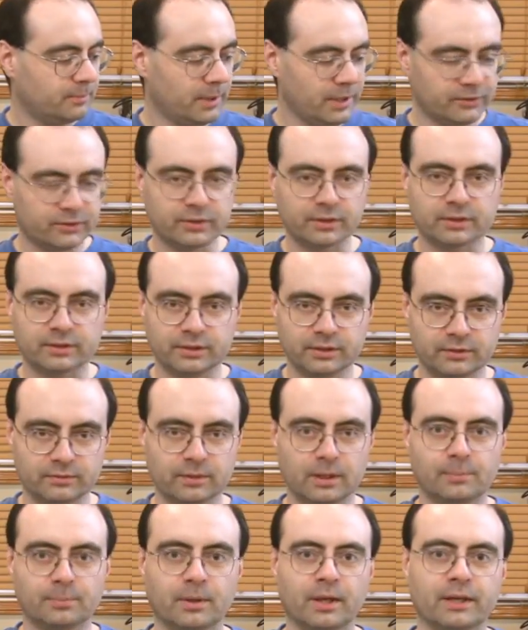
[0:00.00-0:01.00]

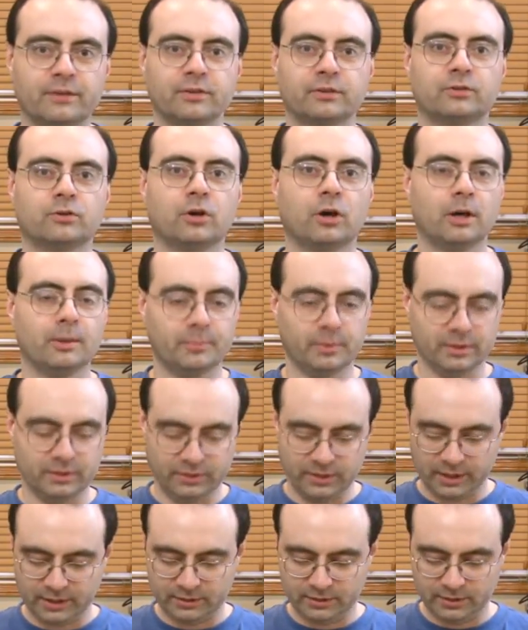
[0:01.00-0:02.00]
basically applying this
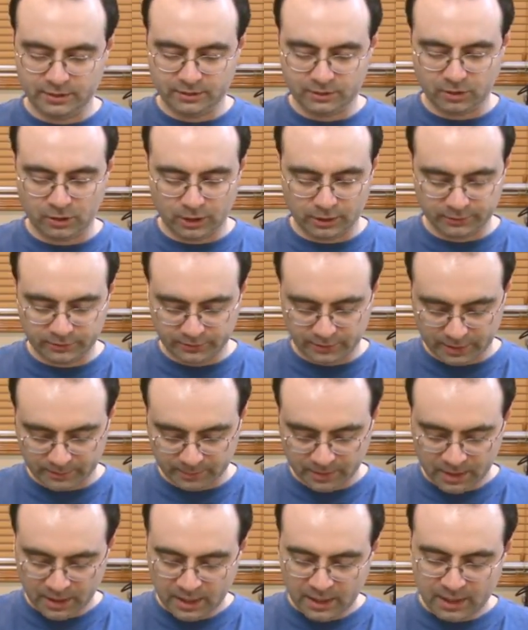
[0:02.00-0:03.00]
comping technique
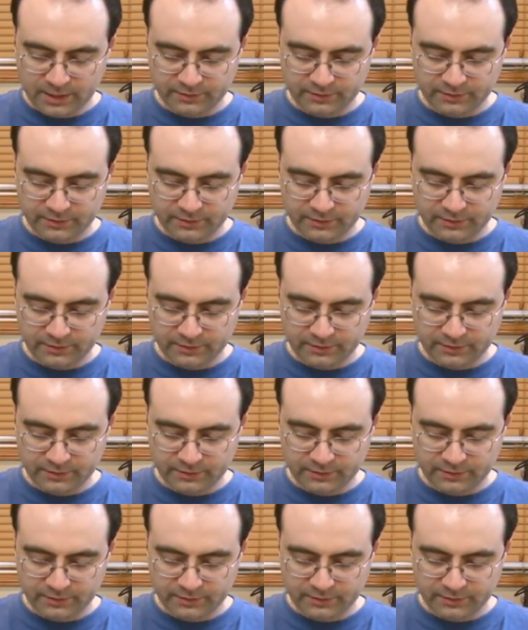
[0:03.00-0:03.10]
concept.